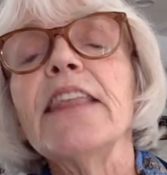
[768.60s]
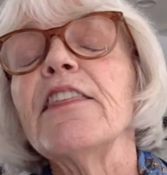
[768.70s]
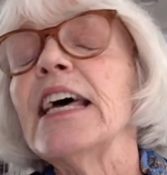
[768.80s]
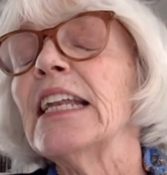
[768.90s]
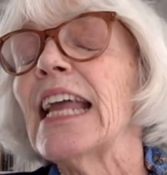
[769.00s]

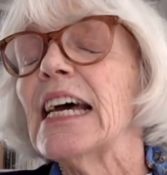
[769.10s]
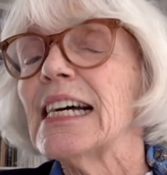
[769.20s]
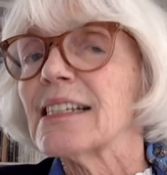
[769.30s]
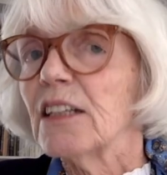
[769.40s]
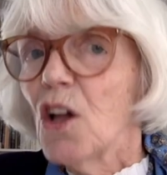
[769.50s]
then
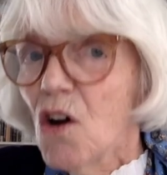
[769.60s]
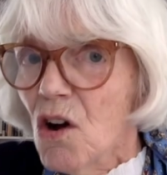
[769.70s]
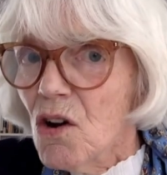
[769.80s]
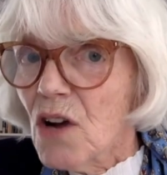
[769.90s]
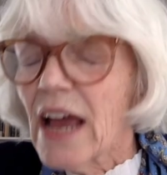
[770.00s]
as
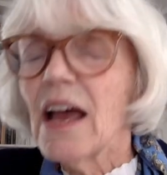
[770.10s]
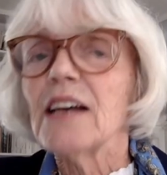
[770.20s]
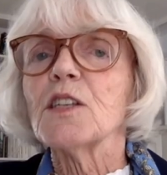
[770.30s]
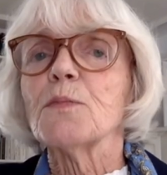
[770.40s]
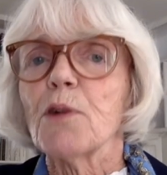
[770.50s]
long
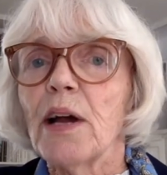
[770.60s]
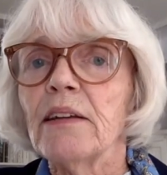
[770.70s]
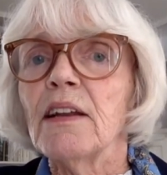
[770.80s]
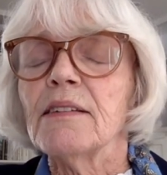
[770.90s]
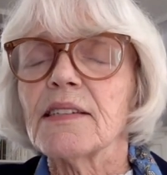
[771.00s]
as
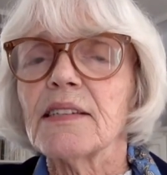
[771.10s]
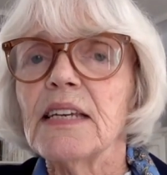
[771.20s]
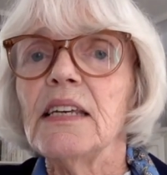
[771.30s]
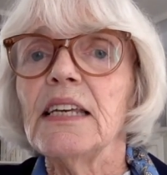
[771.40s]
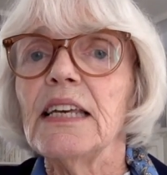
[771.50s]

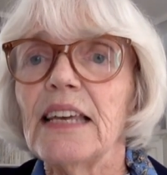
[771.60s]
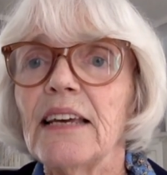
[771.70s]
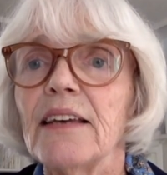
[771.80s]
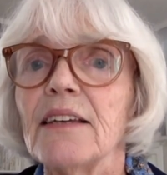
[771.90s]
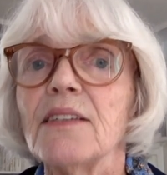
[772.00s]
pregnancy
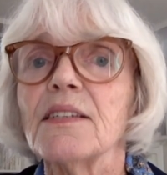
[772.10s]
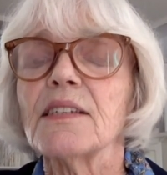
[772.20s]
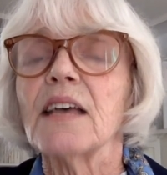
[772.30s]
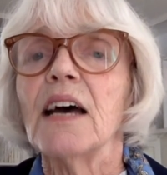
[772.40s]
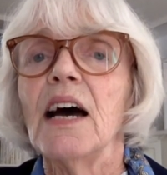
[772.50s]

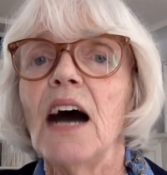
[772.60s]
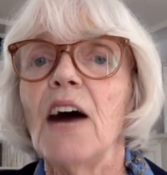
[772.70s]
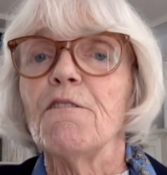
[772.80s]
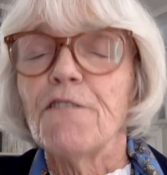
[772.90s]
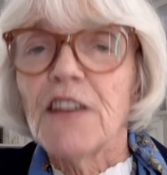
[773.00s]
is
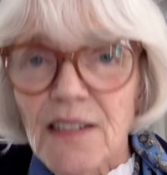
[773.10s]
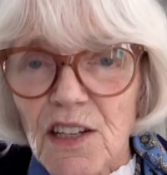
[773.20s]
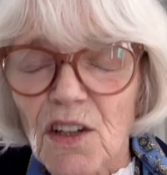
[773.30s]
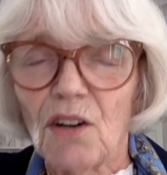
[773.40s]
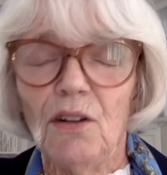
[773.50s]
a
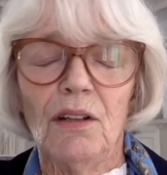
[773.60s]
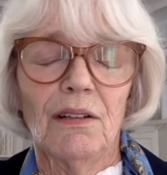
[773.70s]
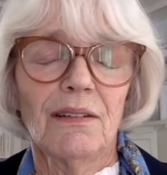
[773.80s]
physical